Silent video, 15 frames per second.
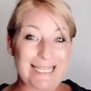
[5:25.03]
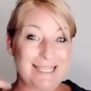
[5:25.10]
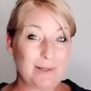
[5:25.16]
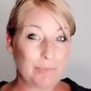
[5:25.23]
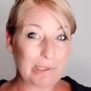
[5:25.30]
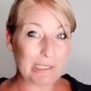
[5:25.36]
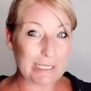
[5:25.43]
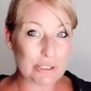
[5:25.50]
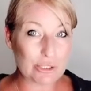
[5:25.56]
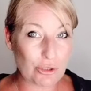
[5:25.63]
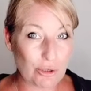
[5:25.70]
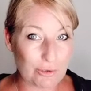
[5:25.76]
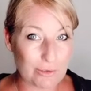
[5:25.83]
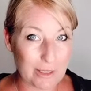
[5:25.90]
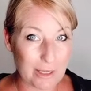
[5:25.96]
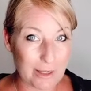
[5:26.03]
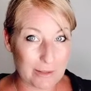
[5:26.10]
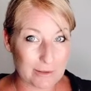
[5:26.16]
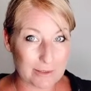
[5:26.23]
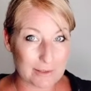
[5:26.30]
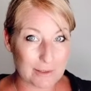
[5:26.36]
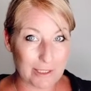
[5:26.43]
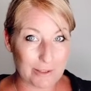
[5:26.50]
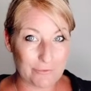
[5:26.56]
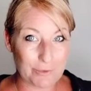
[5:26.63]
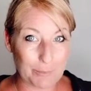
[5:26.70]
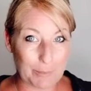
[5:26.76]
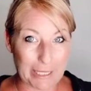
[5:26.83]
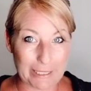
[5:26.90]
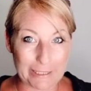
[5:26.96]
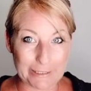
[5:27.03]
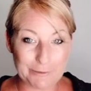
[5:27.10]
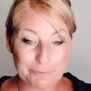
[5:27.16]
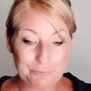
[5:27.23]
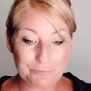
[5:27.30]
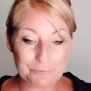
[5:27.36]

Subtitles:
the pleasure on the other side of the pain